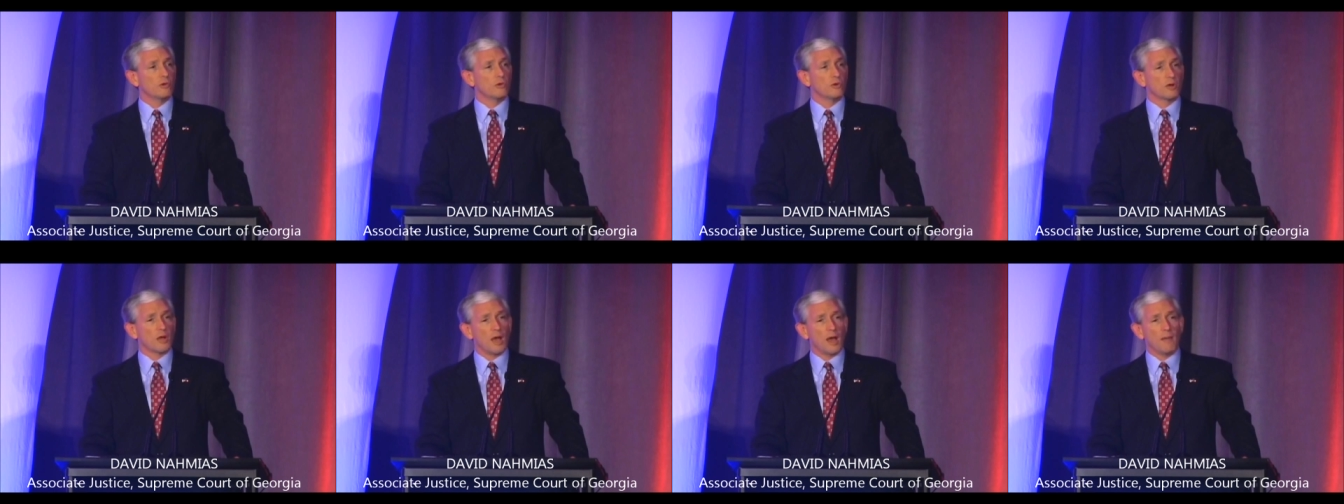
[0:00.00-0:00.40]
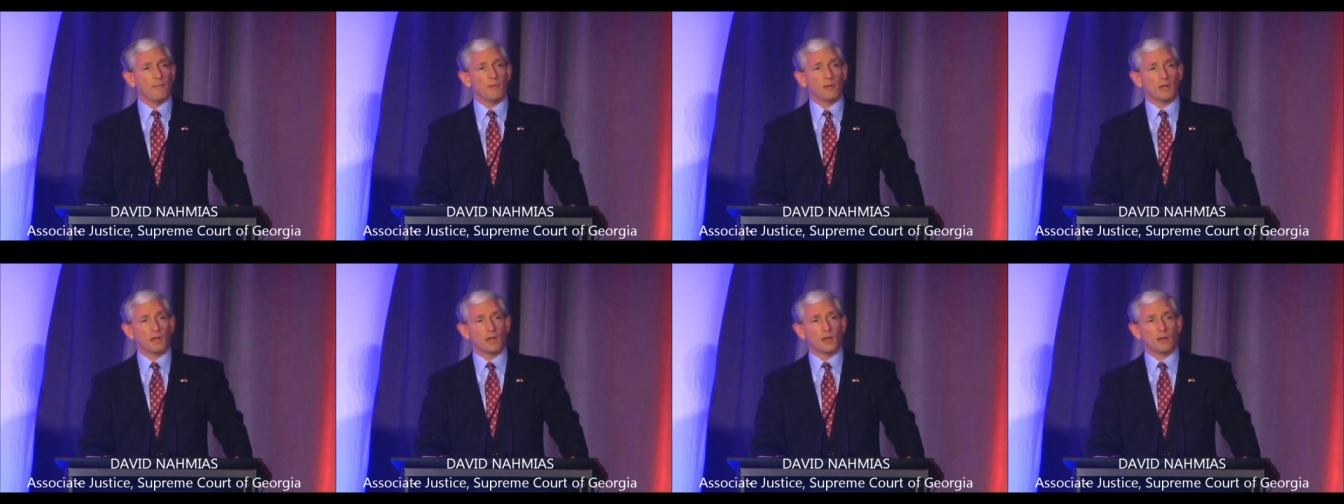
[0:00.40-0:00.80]
or
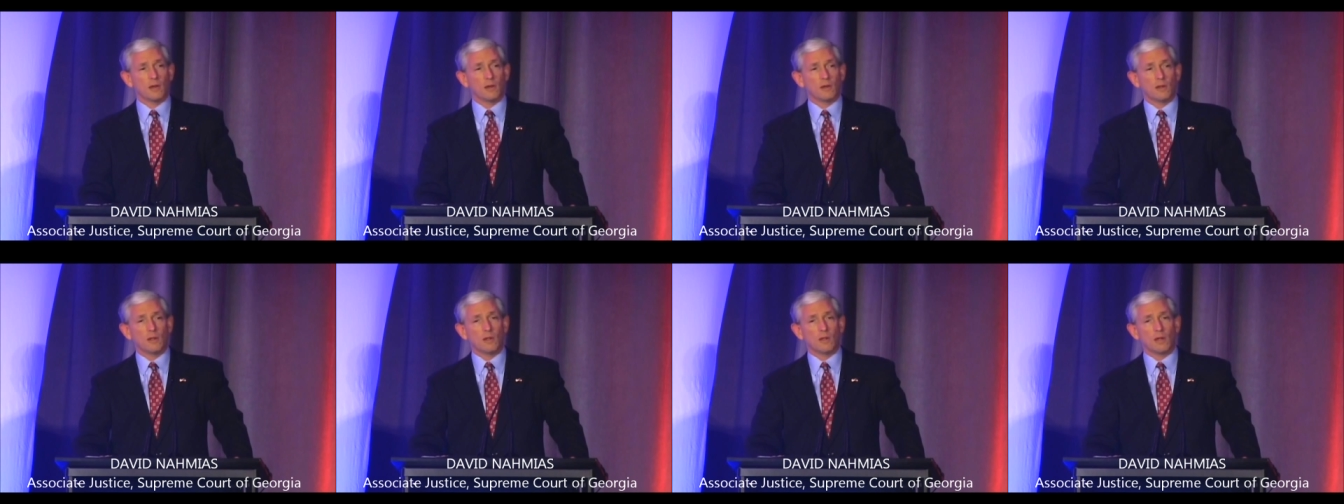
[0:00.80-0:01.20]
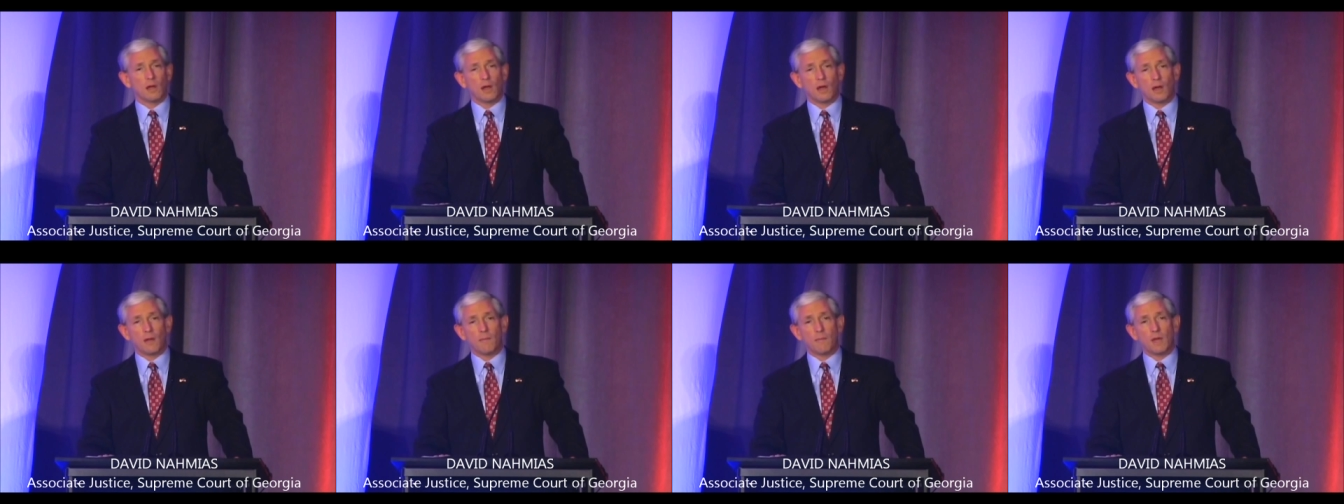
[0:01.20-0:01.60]
complicated
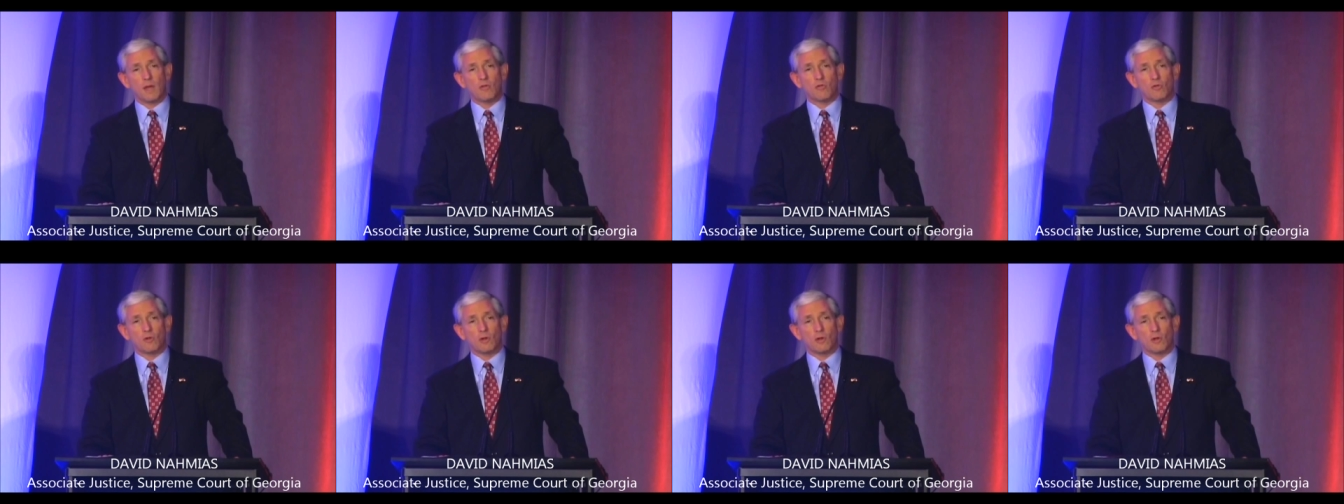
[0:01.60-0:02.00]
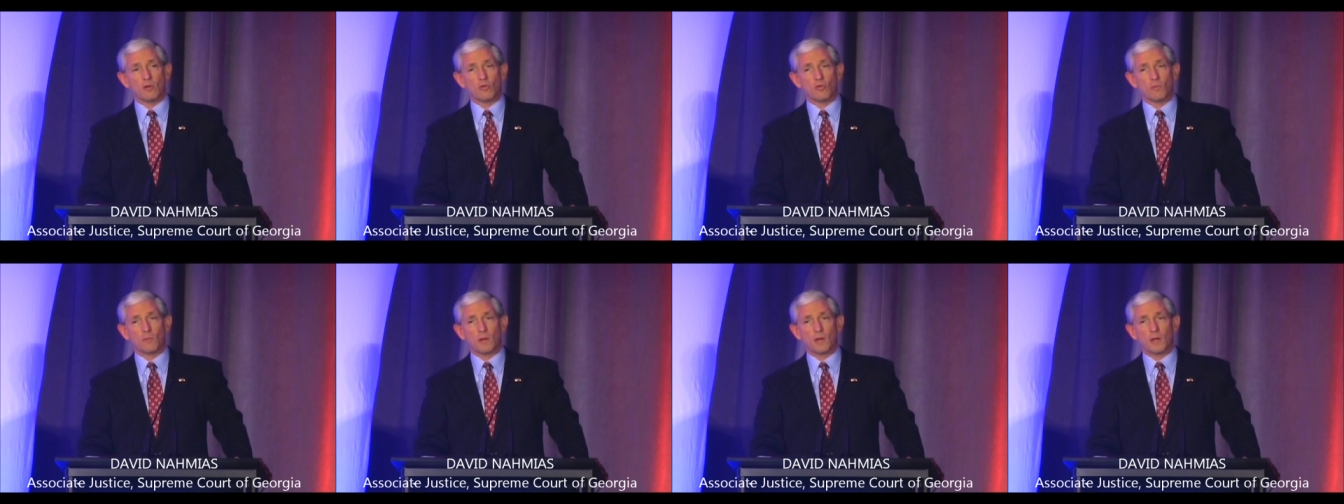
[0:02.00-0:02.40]
um, as theirs,
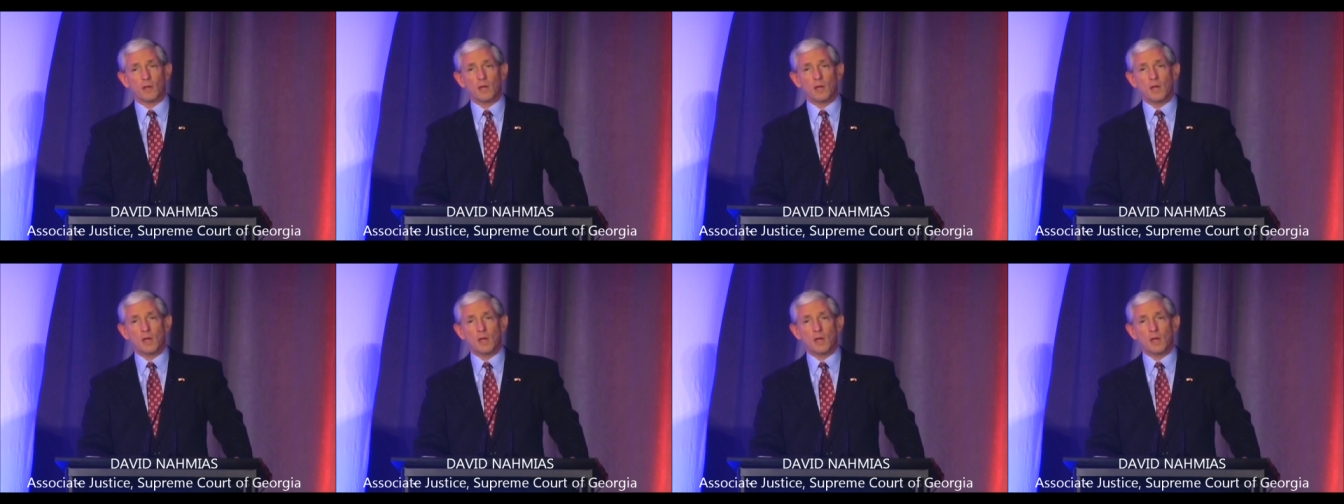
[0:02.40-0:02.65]
but